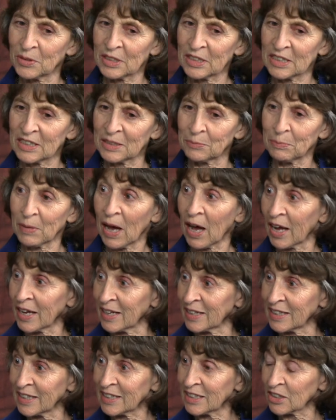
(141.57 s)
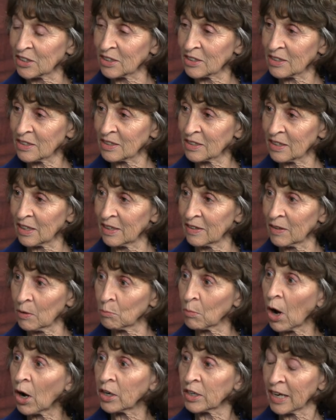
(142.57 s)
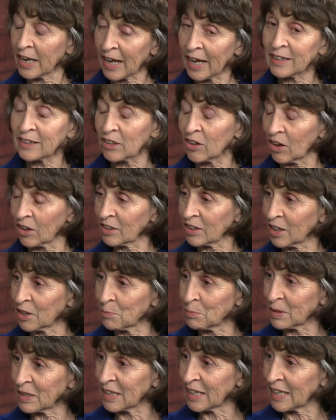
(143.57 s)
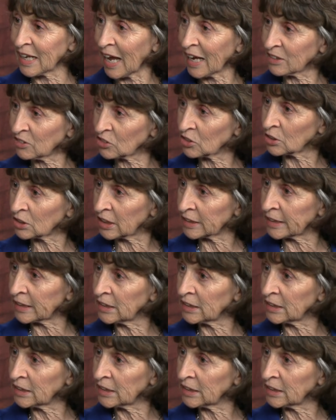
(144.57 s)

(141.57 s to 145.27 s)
the pioneers really? in the Martin Handcart Company, actually.